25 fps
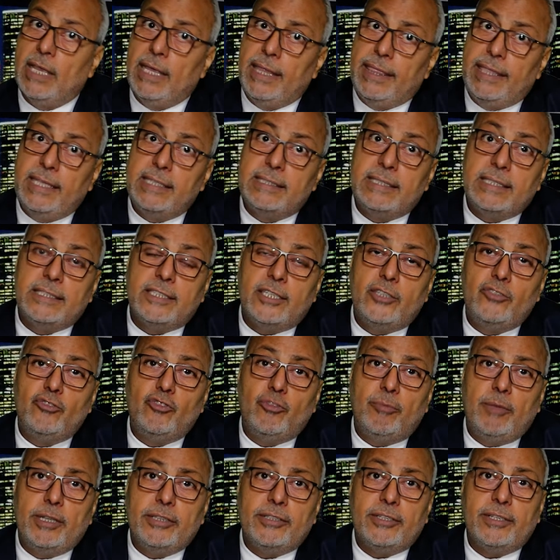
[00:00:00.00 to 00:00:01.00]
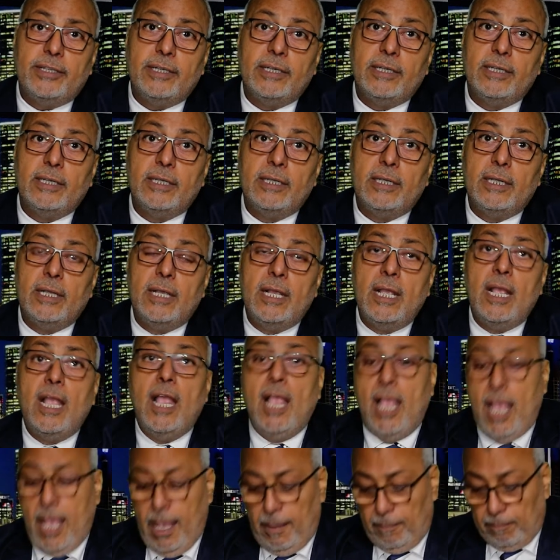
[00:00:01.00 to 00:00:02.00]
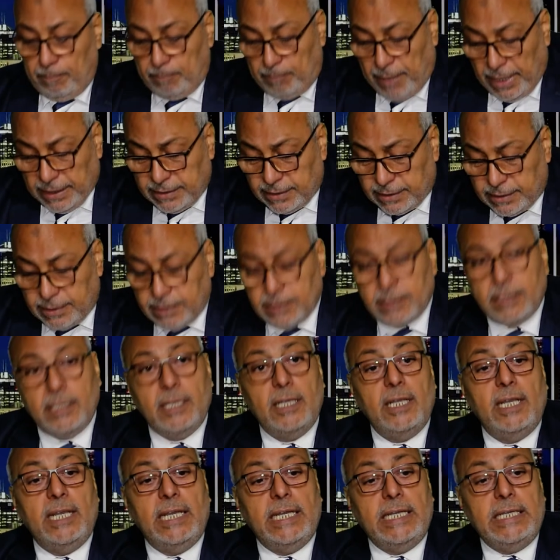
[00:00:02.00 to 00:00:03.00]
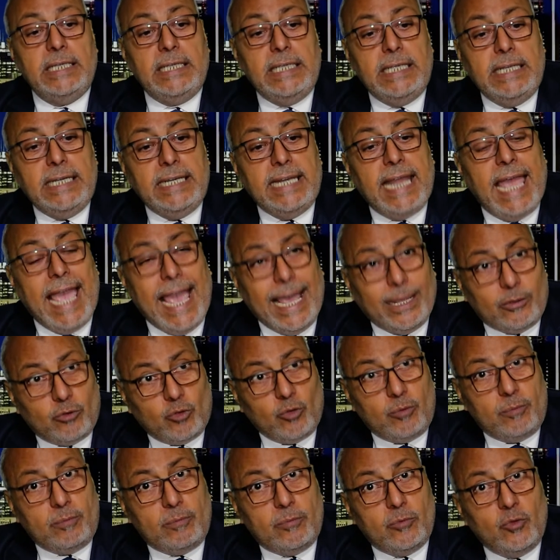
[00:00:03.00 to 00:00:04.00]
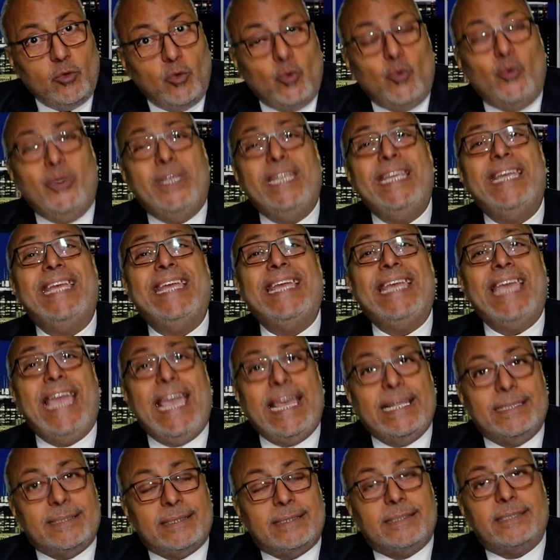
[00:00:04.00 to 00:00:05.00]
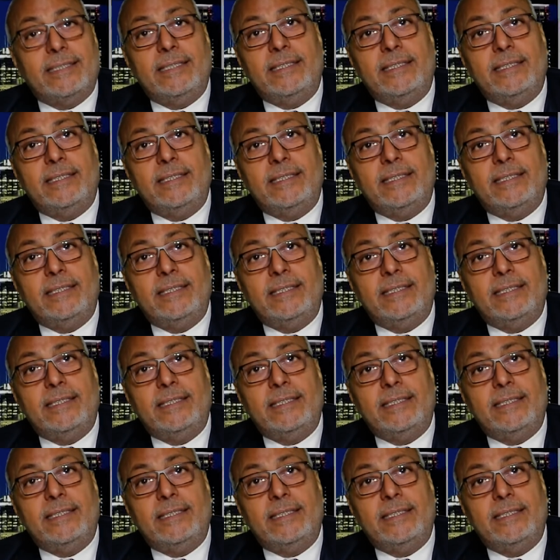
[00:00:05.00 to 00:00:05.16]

This is in geometry. But in atom, we can't